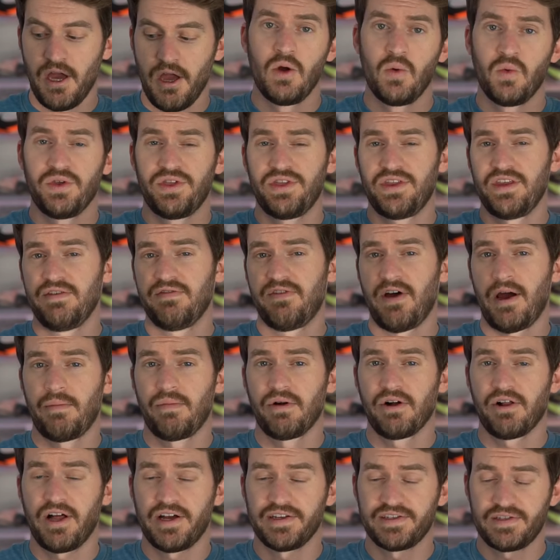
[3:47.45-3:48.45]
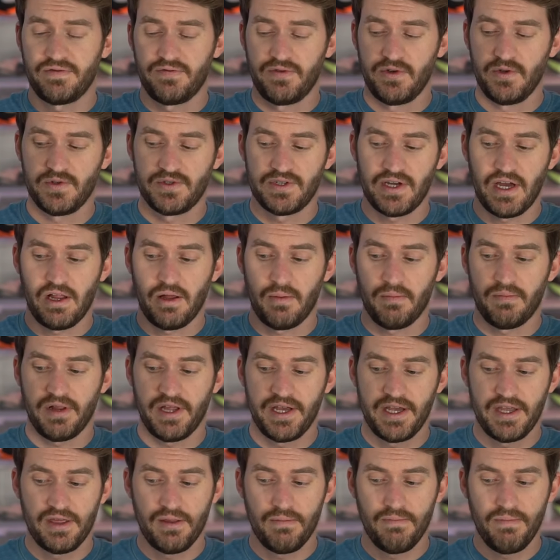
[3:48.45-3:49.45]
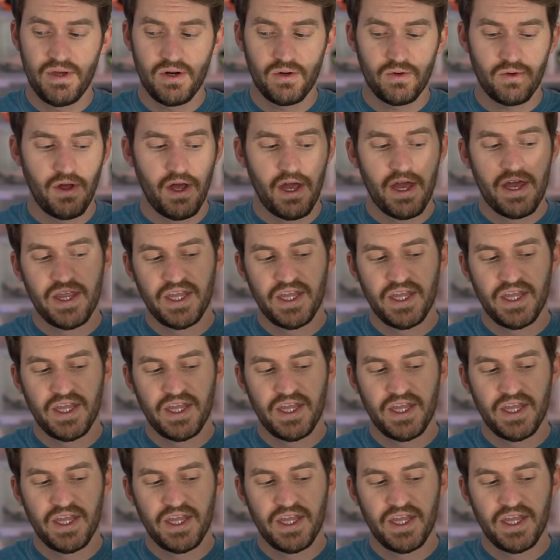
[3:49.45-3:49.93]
with the fiberglass infused nylon plate in the middle.